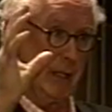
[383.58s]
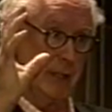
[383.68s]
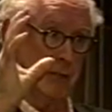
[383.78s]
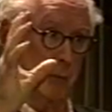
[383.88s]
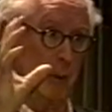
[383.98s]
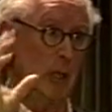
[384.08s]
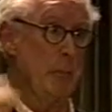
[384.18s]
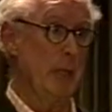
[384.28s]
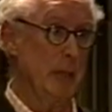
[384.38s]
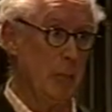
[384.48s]
it's a really
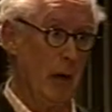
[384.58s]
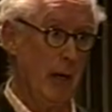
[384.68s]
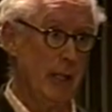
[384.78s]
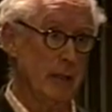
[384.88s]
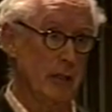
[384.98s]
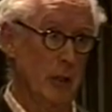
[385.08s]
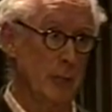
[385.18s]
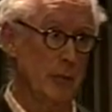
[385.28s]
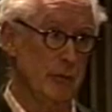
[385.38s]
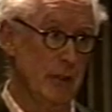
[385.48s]
big market in
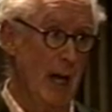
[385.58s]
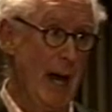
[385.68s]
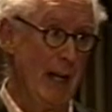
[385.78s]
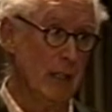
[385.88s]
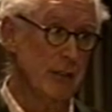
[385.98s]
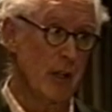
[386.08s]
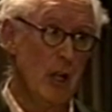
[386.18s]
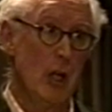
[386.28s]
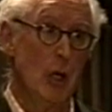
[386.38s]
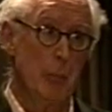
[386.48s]
terms of dollars,
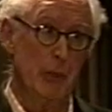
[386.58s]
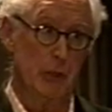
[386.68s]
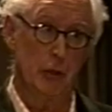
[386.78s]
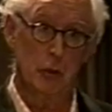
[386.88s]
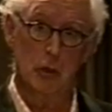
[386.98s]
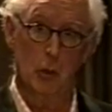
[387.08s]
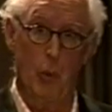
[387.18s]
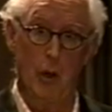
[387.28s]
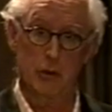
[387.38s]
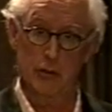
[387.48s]
but Google
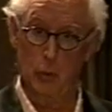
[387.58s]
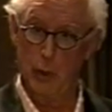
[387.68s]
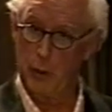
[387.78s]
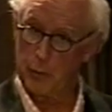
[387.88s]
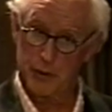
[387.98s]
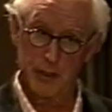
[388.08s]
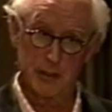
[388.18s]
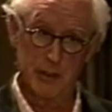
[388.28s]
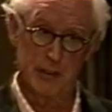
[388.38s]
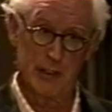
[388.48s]
walks away with
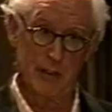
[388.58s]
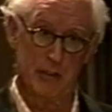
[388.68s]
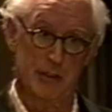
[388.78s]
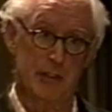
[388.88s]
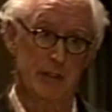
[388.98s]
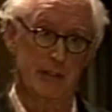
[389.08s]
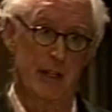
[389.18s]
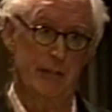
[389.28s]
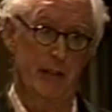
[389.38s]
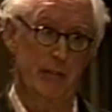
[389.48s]
67 cents
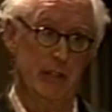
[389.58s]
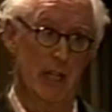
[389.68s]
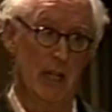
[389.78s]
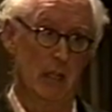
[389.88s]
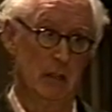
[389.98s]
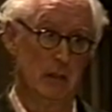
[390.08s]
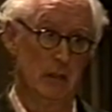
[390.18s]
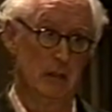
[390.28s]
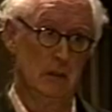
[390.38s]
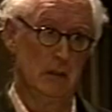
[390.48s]
out of every dollar.
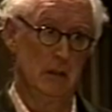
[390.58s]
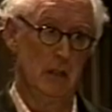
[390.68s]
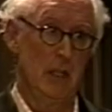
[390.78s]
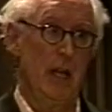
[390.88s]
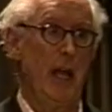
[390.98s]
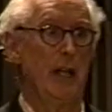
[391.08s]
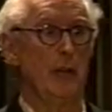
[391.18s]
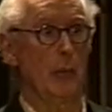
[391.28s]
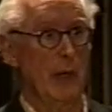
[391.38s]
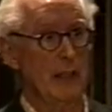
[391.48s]
And
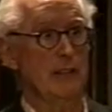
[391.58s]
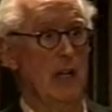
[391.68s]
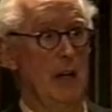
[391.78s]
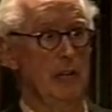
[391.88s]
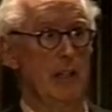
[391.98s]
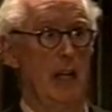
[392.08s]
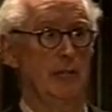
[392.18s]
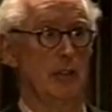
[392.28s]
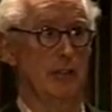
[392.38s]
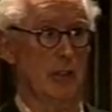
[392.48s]
the rest of us have
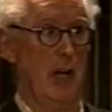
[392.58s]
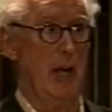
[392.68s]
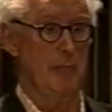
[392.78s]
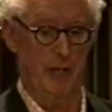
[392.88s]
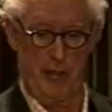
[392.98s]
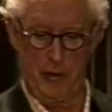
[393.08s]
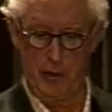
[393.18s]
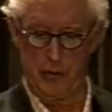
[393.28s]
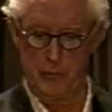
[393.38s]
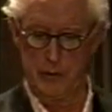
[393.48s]
to scrap for
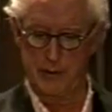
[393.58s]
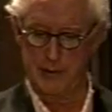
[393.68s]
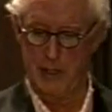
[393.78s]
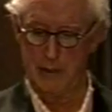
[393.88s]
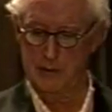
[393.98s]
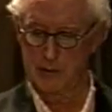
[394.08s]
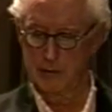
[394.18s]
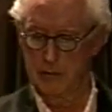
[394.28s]
33 cents.